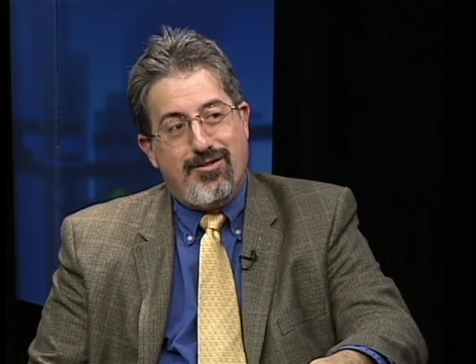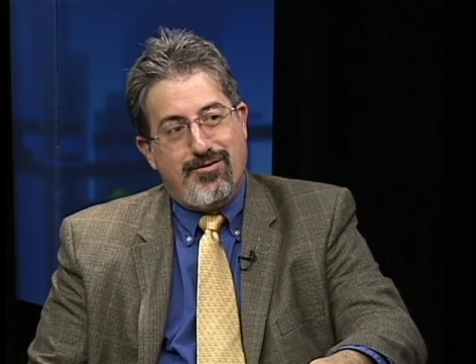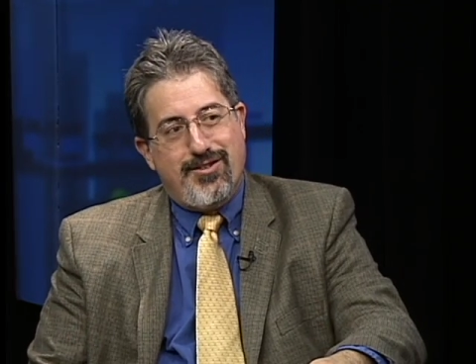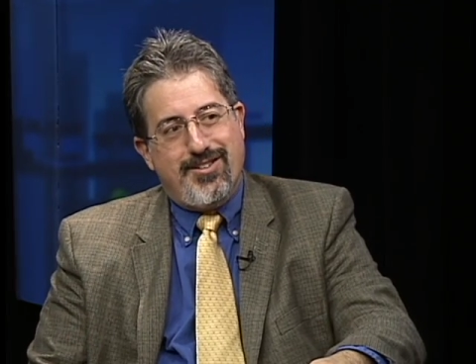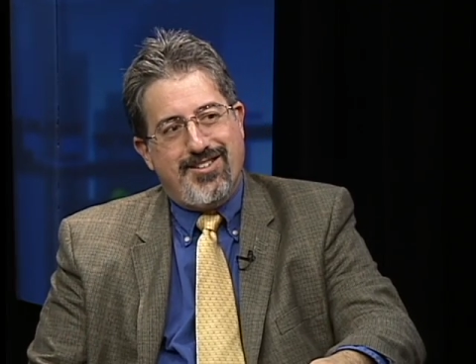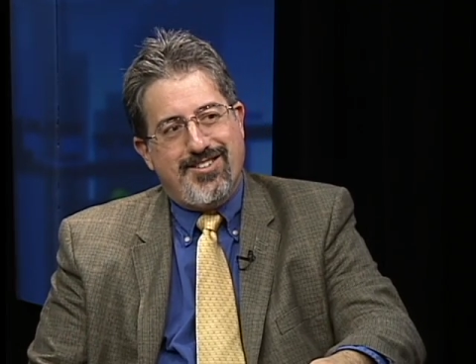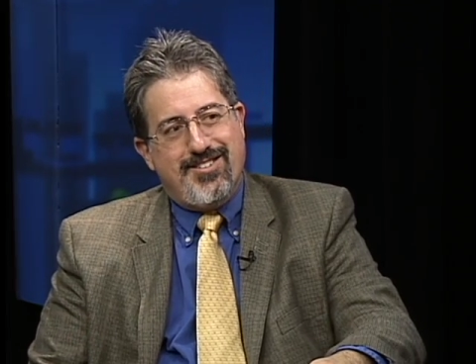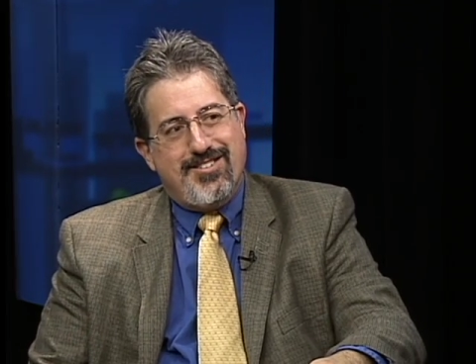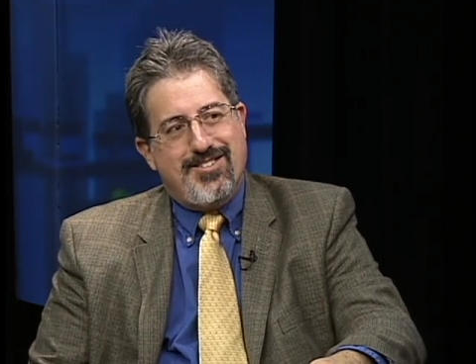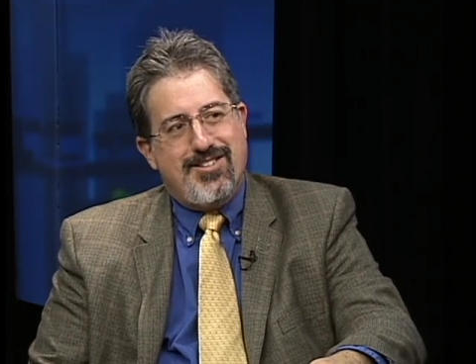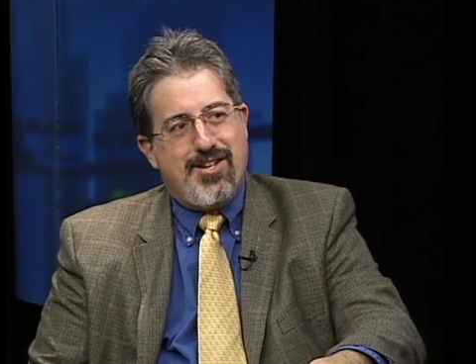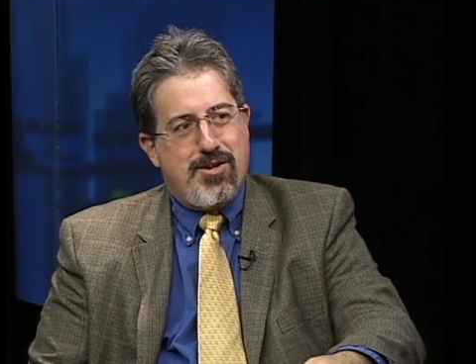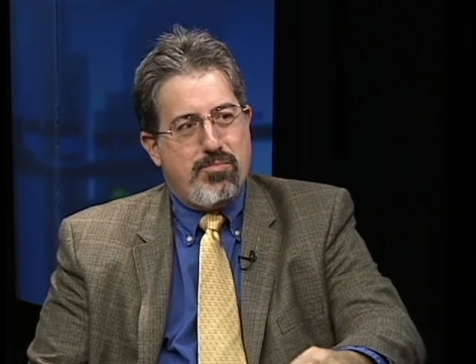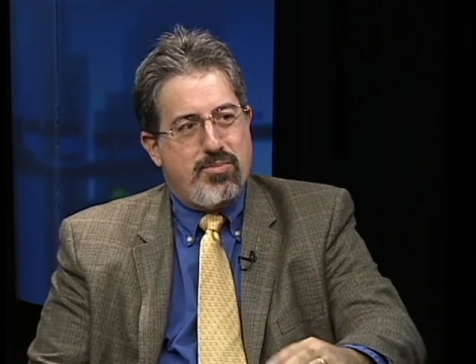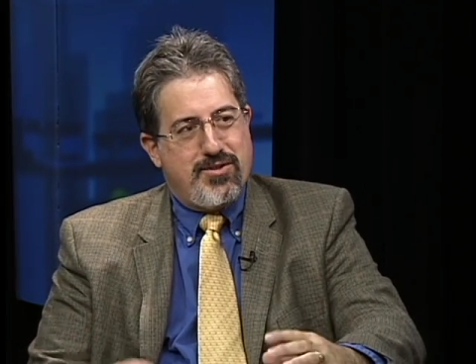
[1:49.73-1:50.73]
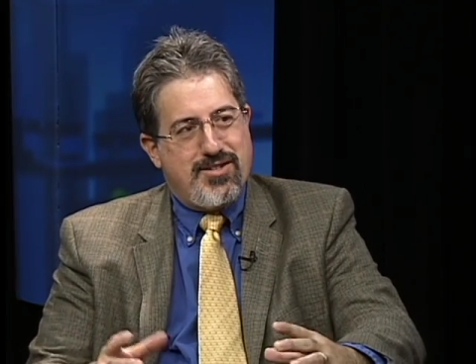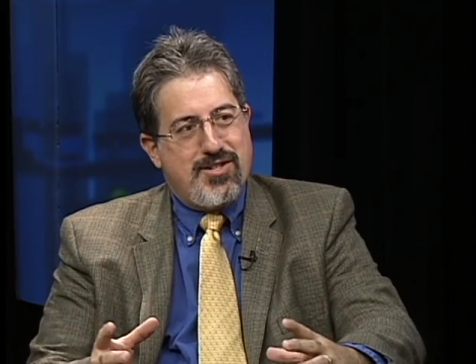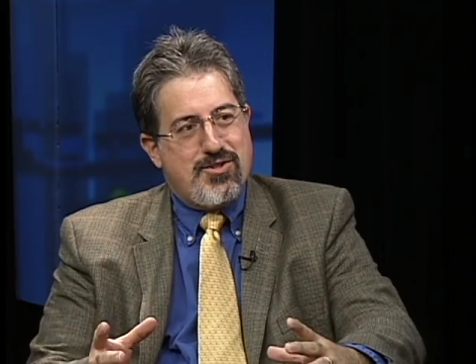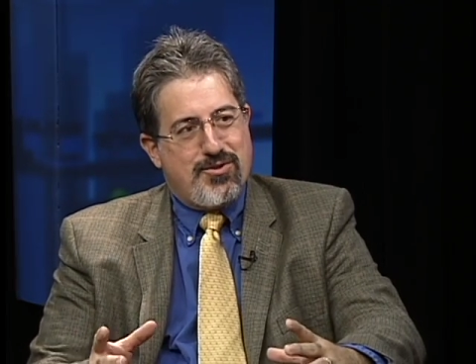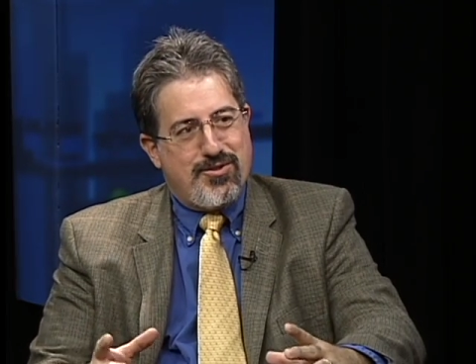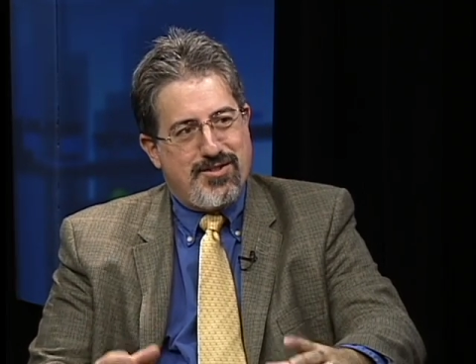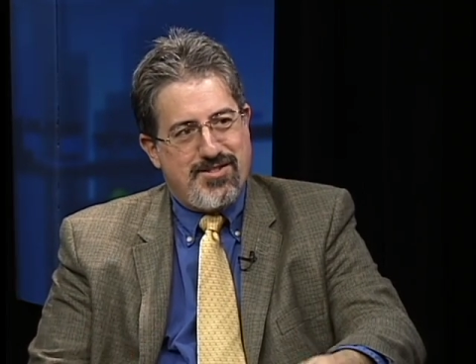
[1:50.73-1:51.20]
of a a
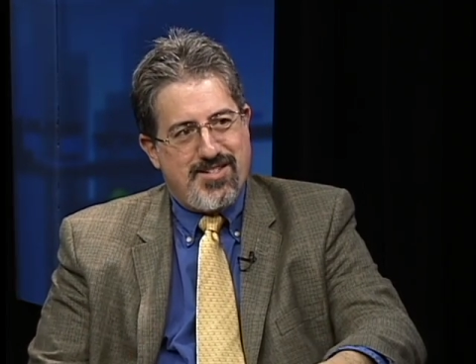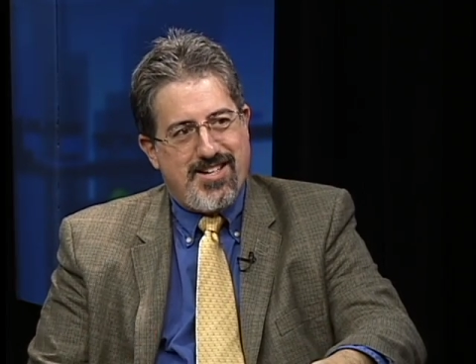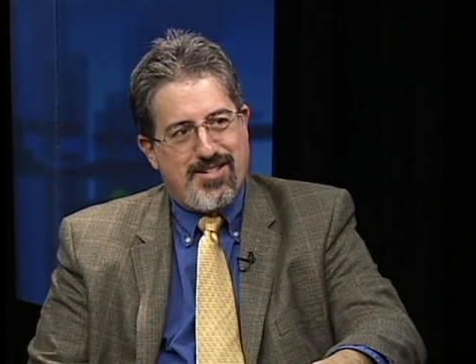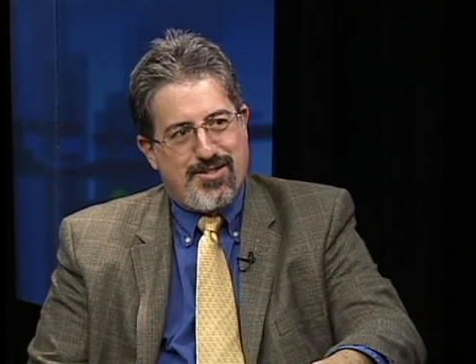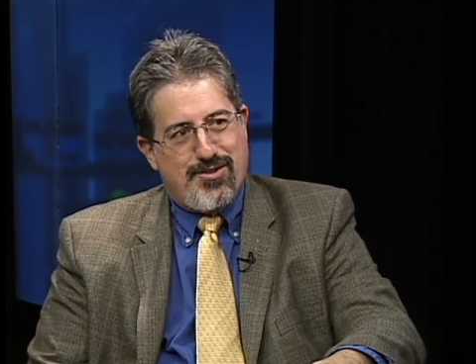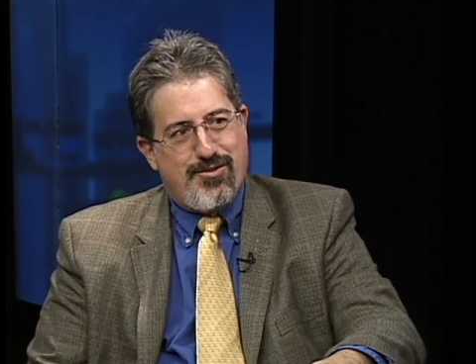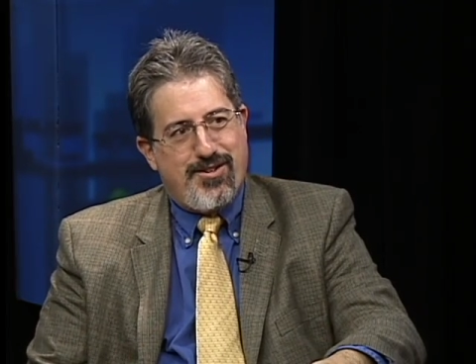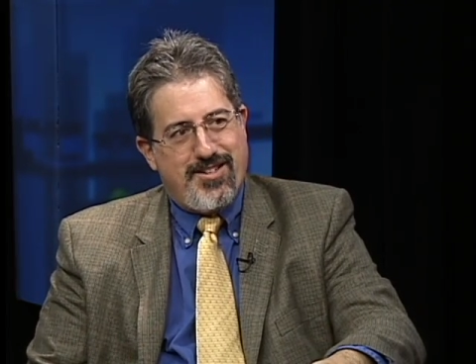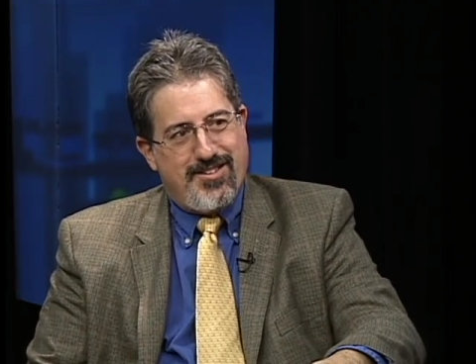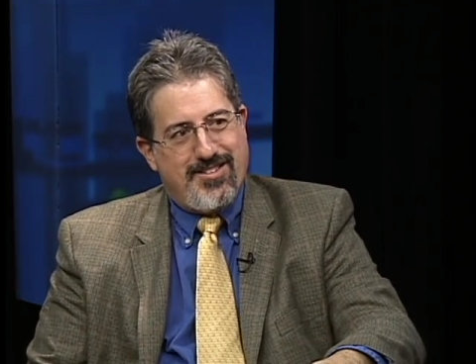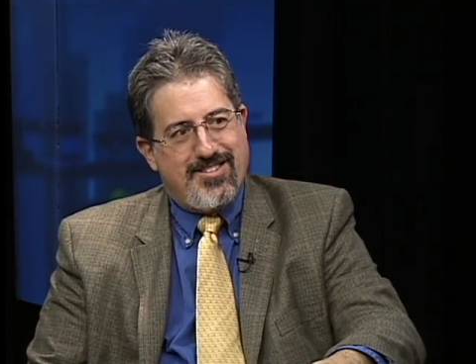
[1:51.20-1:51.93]
potential disaster, right?